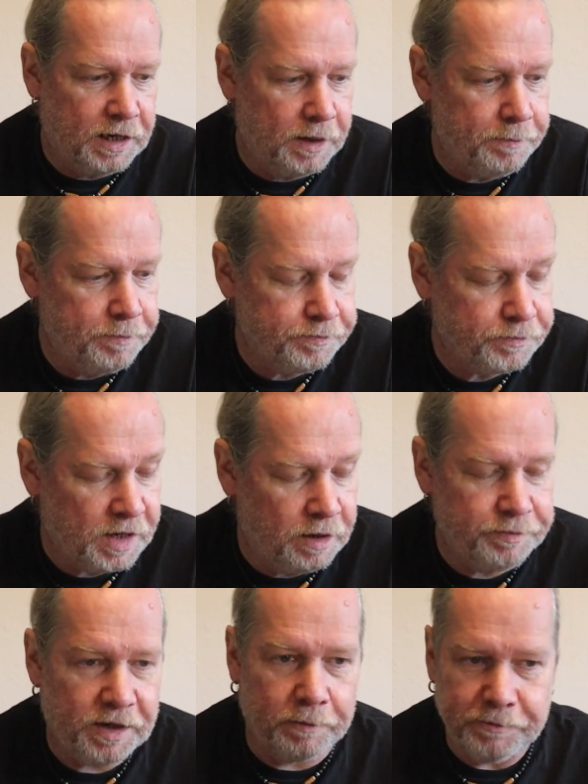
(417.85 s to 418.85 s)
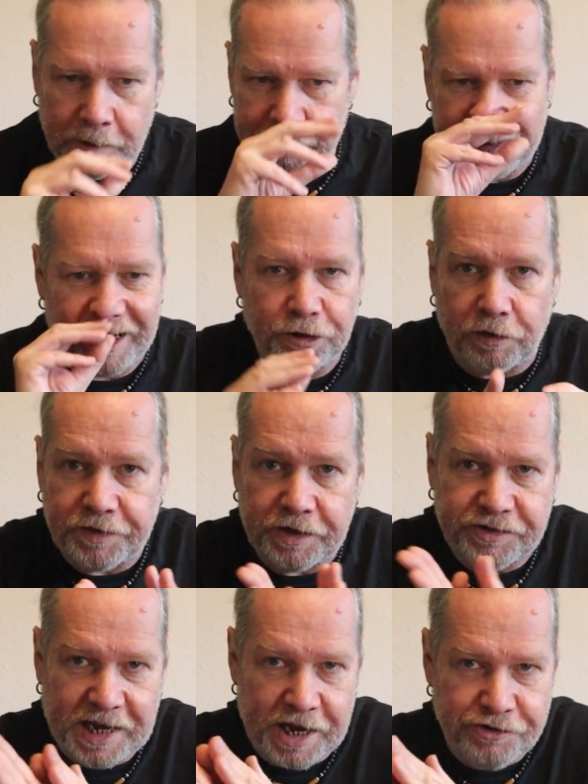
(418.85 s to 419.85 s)
and I'm going off on
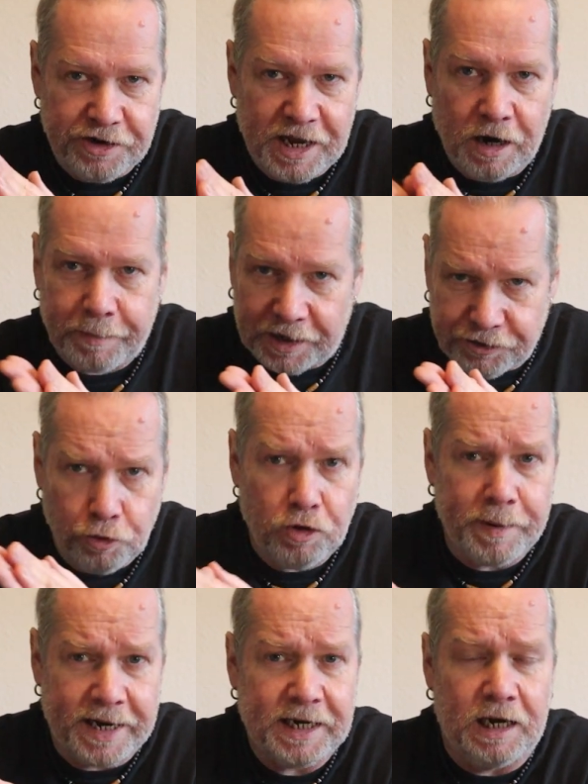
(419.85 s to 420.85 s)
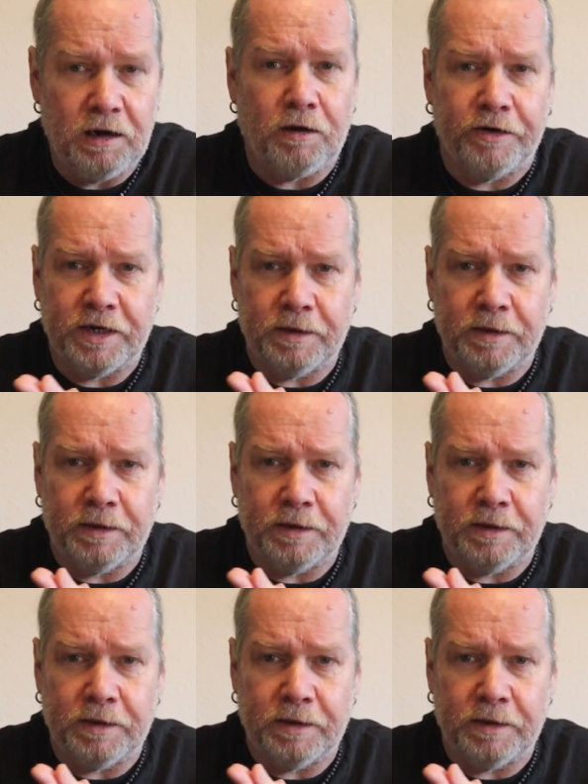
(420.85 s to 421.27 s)
a tangent now, but I talk about it a lot,